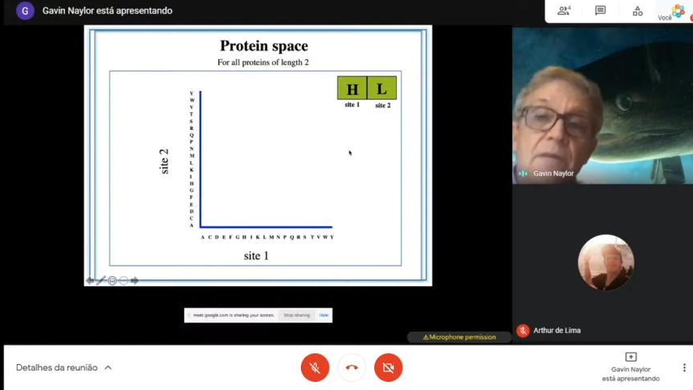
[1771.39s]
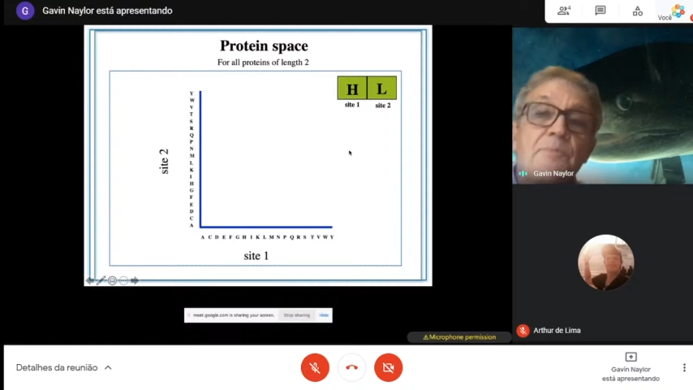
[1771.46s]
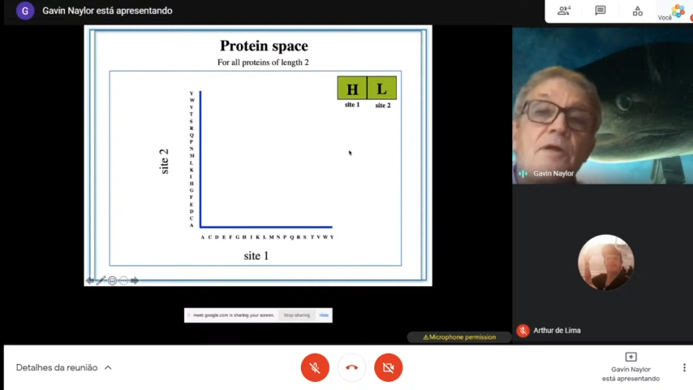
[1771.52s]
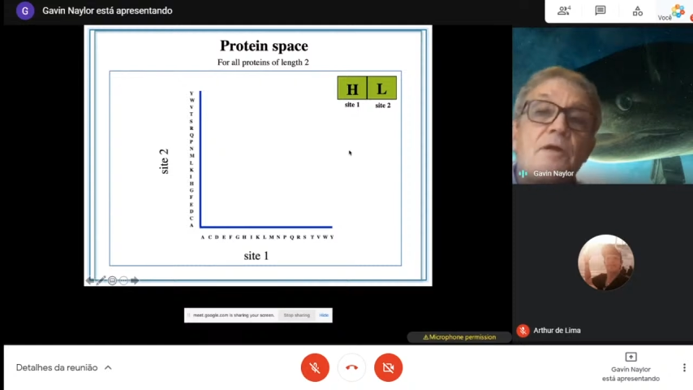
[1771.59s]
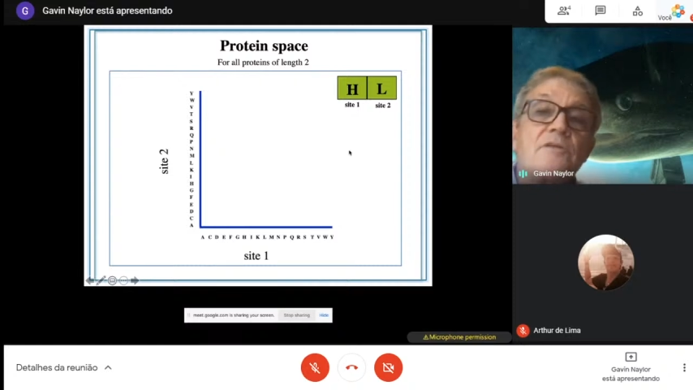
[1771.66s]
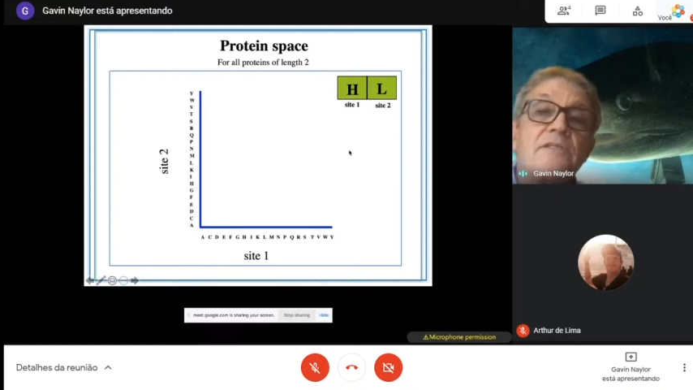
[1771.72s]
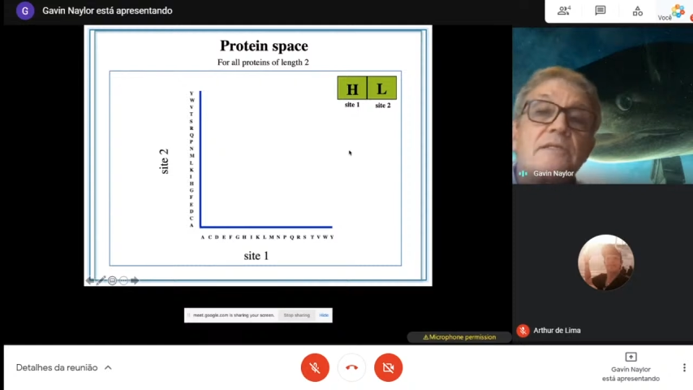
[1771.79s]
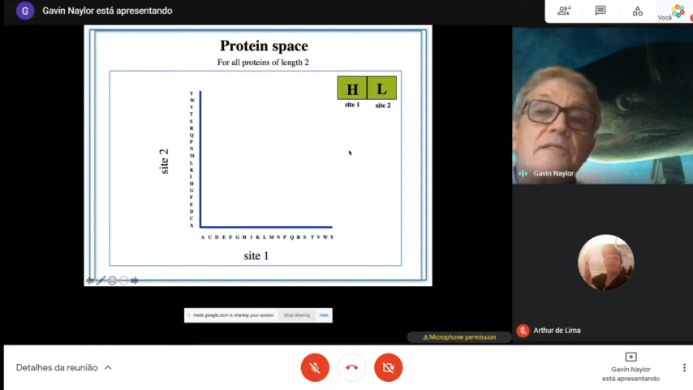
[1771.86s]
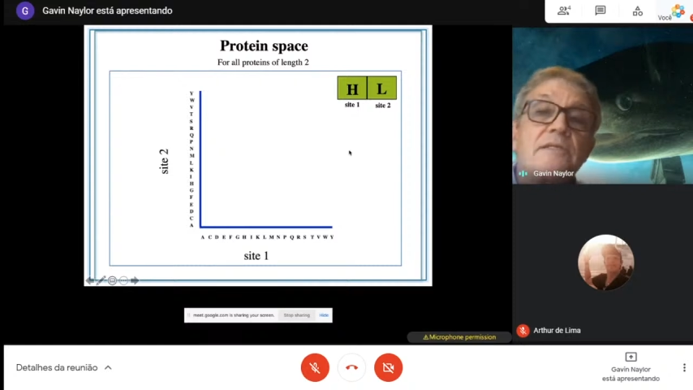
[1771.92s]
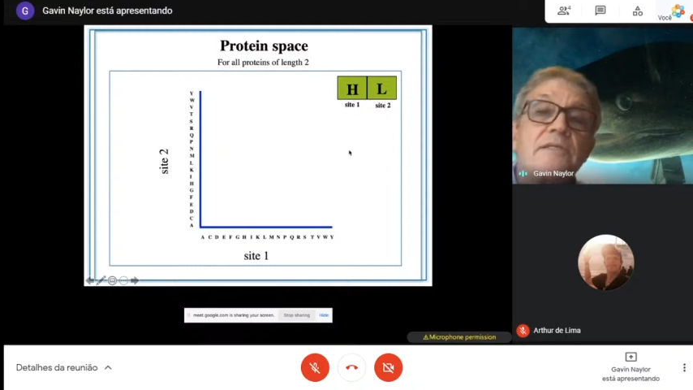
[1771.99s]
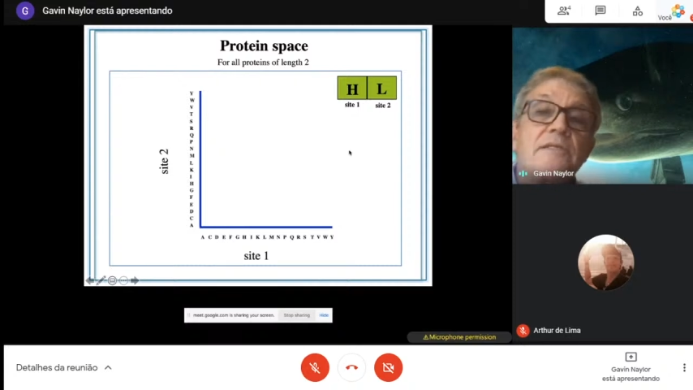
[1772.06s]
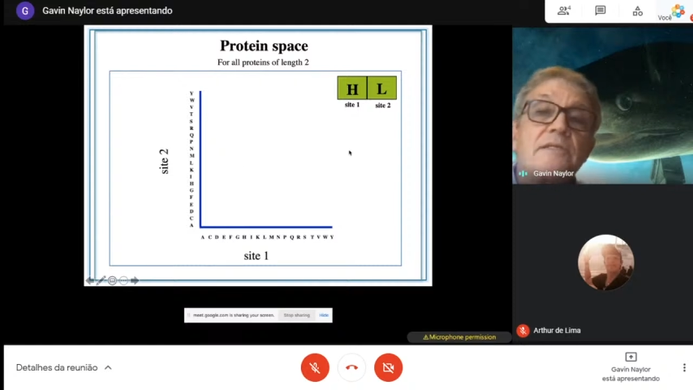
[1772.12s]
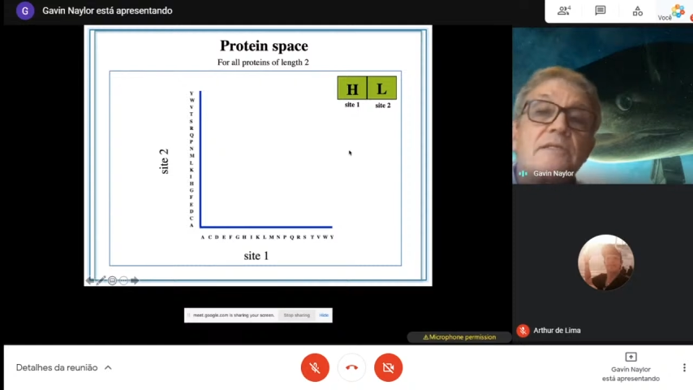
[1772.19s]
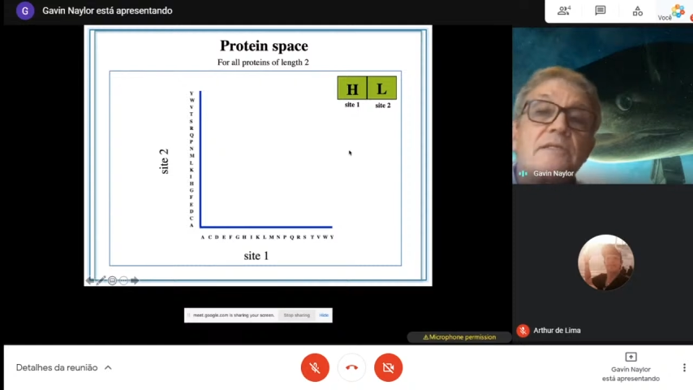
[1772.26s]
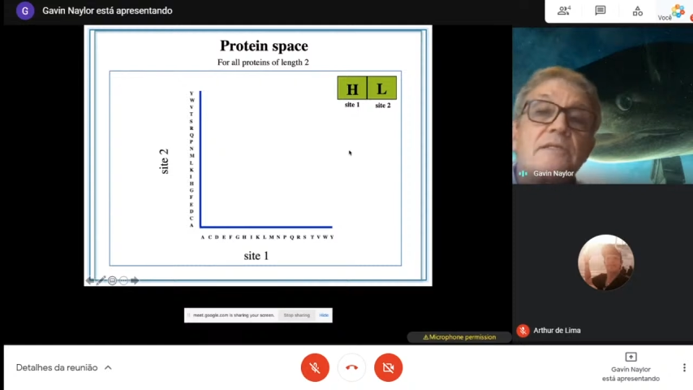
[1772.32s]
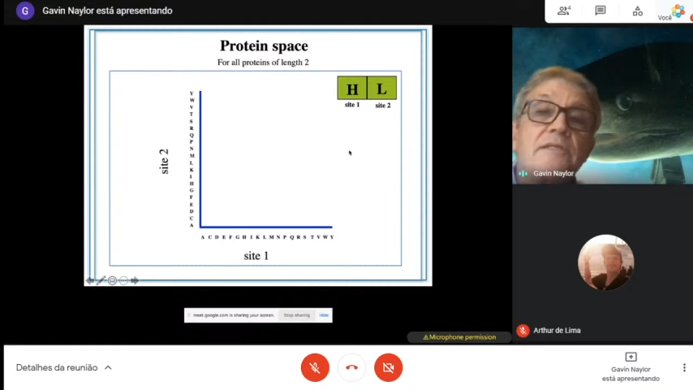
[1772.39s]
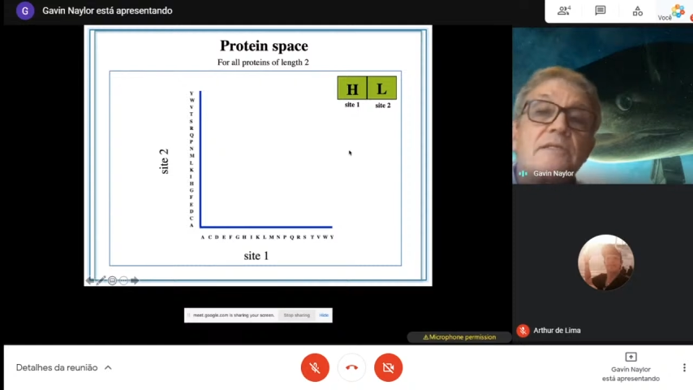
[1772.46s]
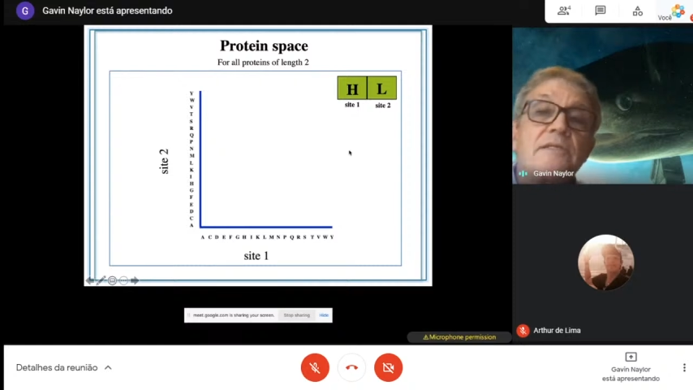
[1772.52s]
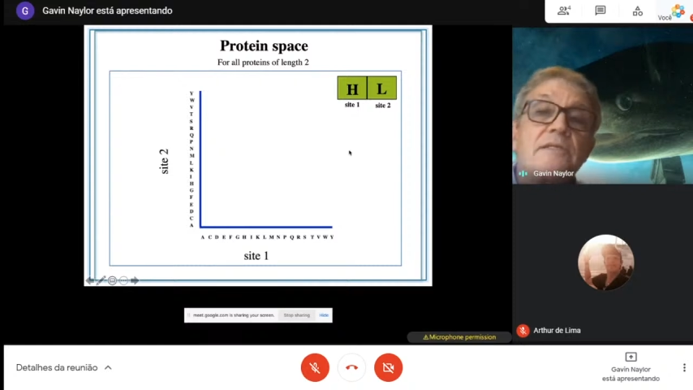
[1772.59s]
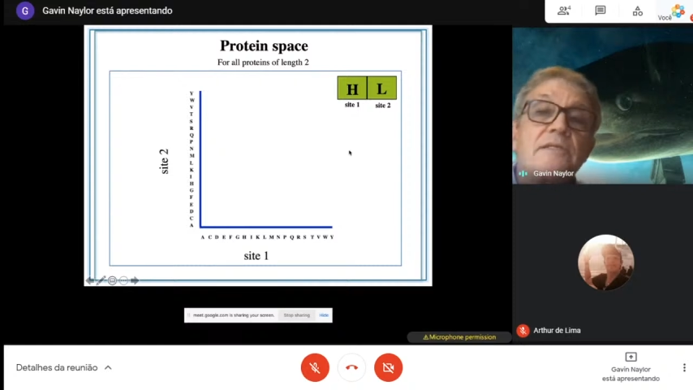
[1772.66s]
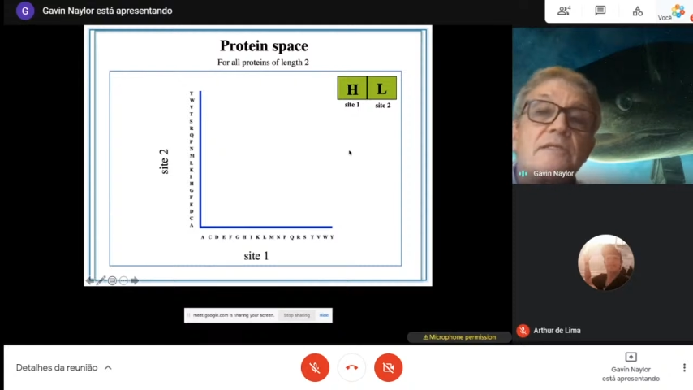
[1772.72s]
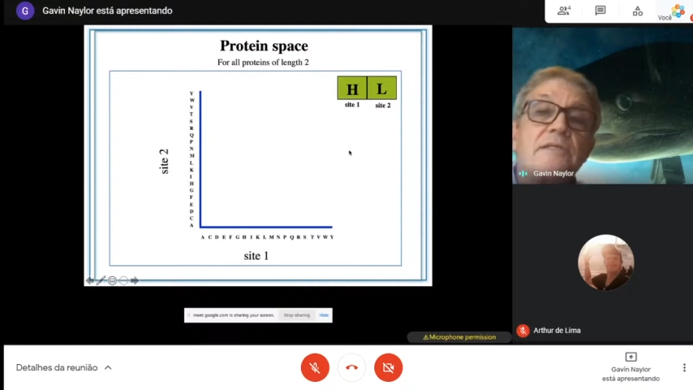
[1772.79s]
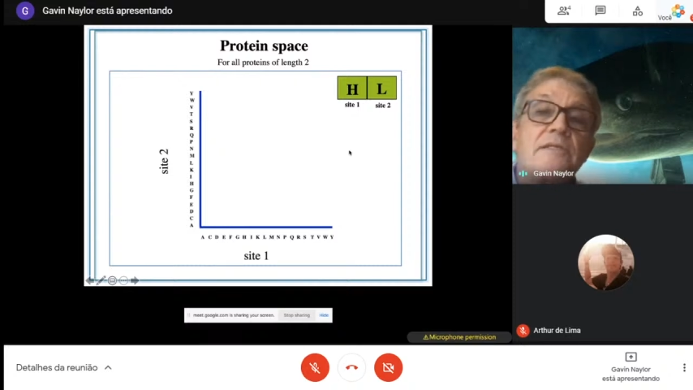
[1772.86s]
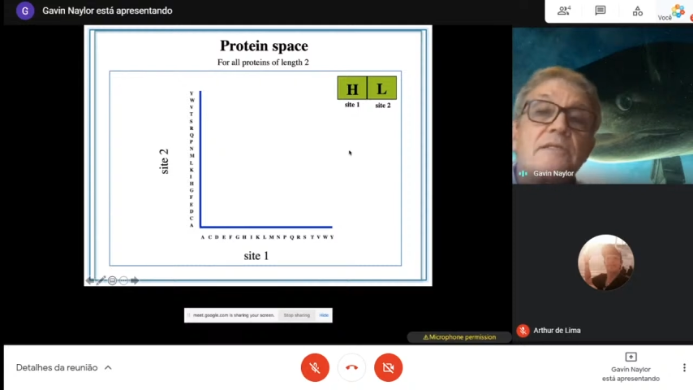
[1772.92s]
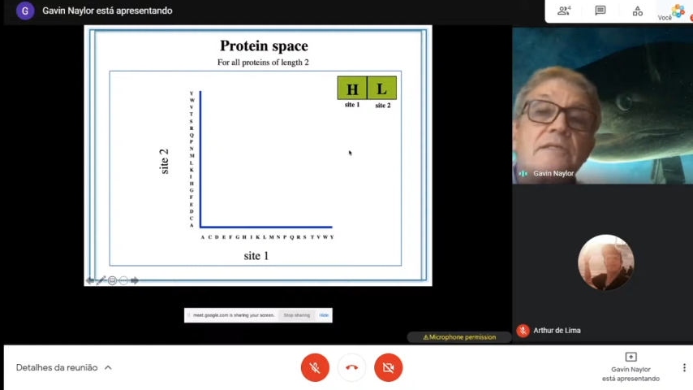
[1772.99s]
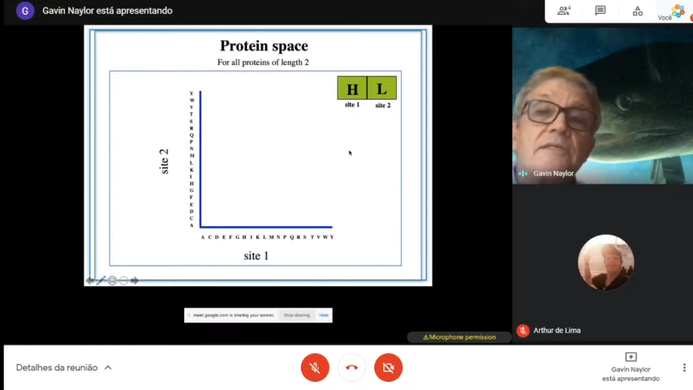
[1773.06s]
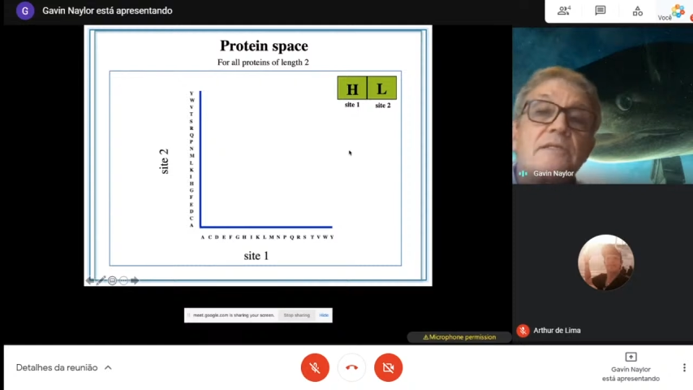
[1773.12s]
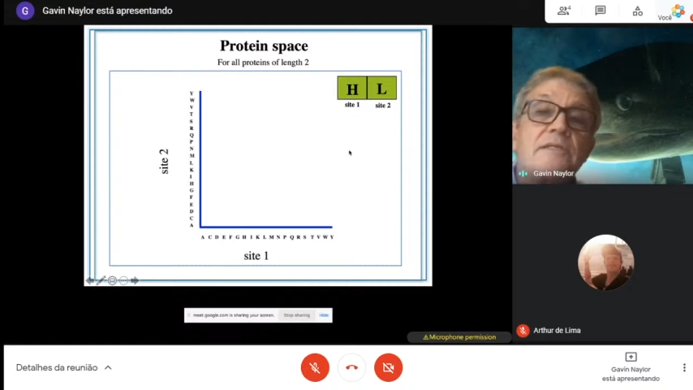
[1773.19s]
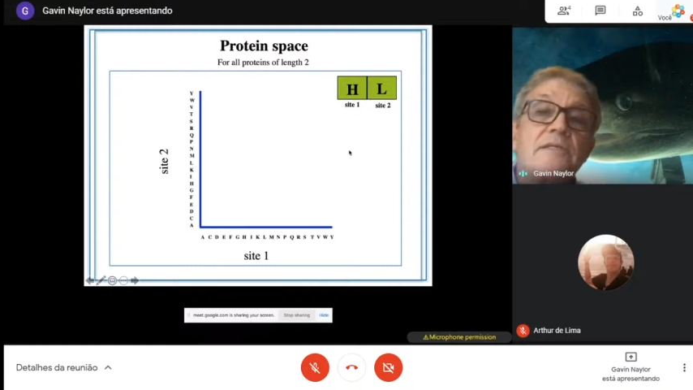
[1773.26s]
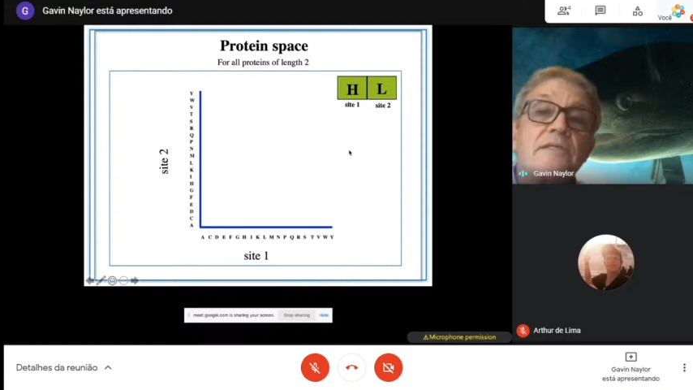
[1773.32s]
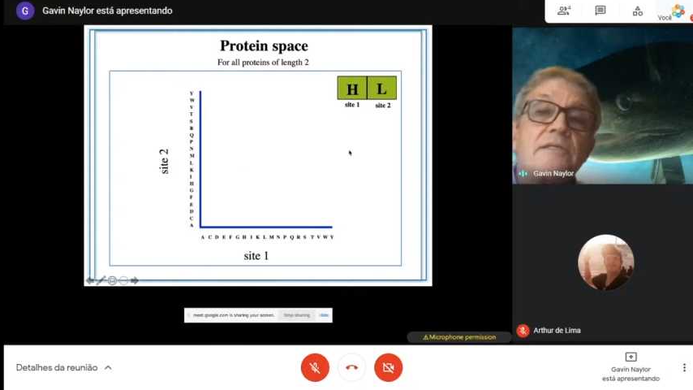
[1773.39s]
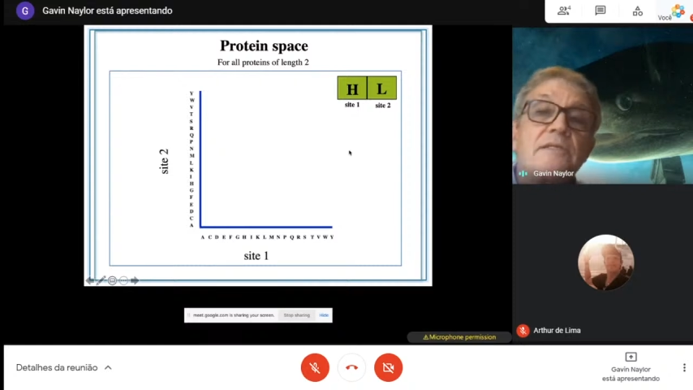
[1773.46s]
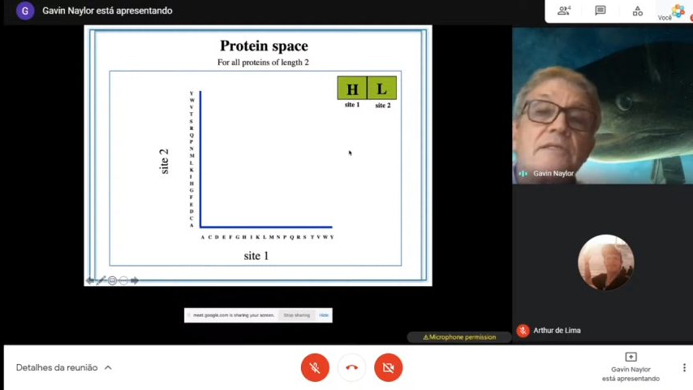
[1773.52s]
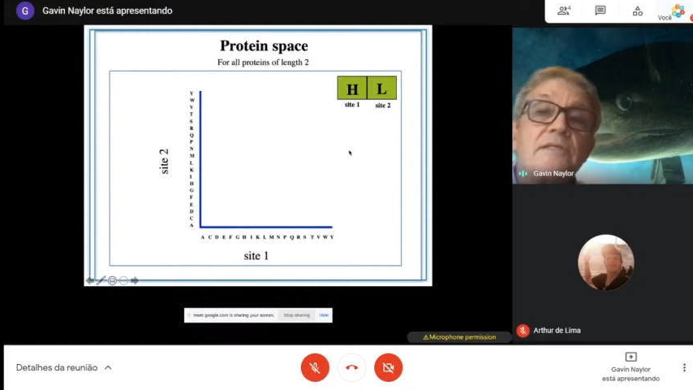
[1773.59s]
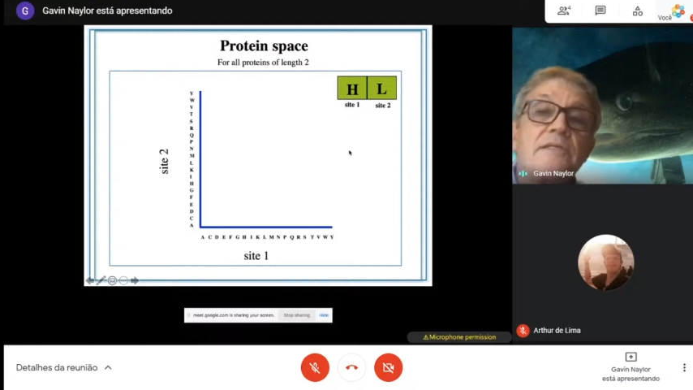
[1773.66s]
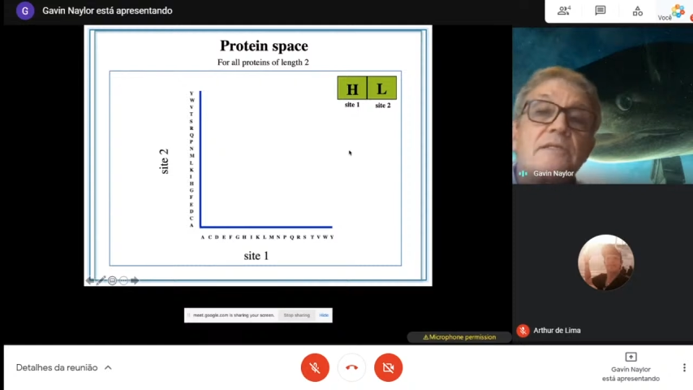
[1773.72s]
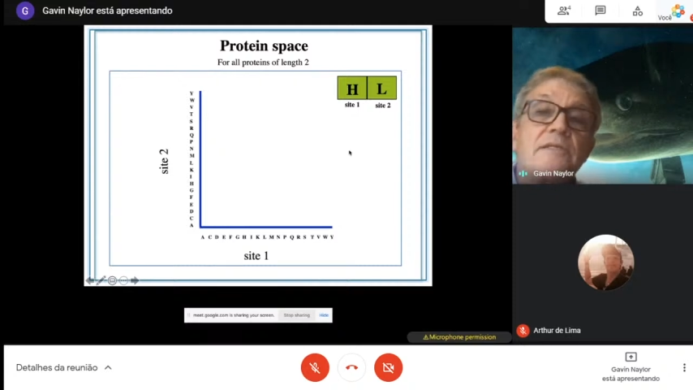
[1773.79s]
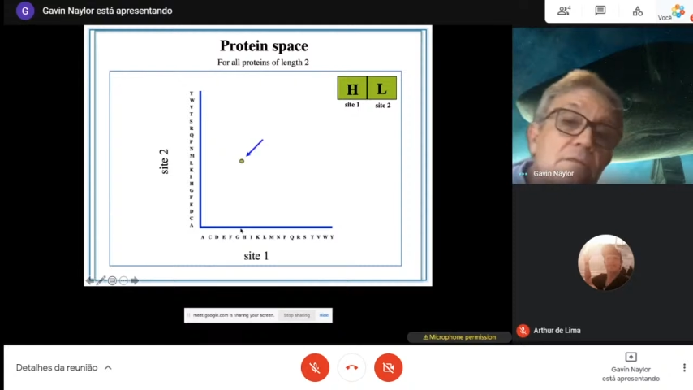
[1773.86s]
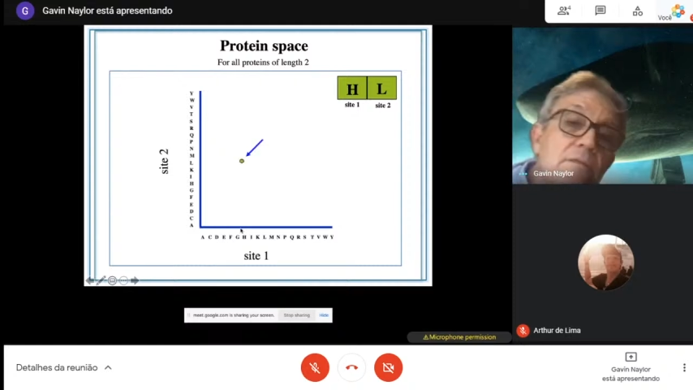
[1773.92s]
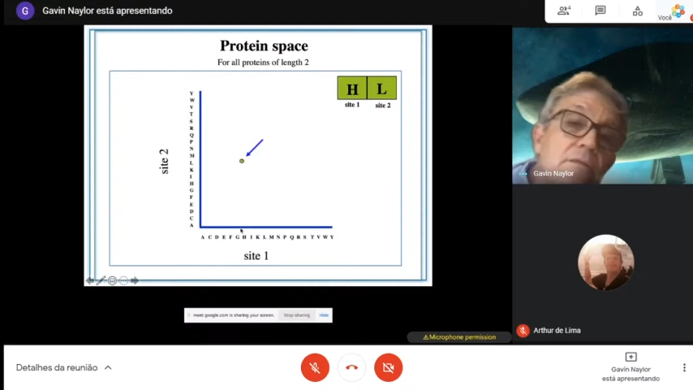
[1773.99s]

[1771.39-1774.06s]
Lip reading: protein. Oh, there it is, I guess.